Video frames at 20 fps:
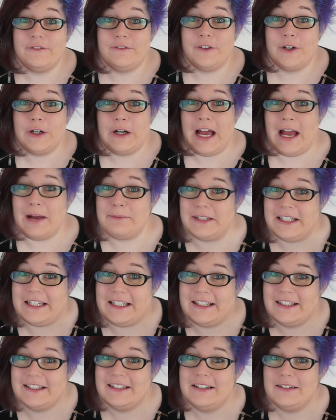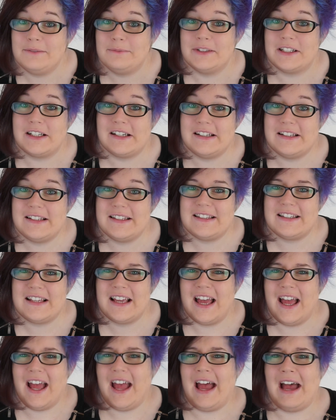for Abby, because
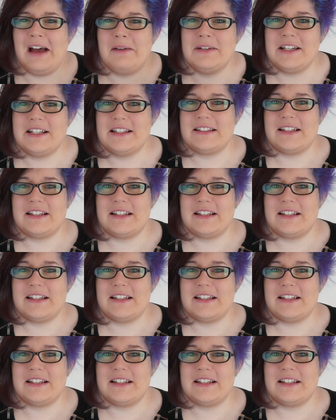Abby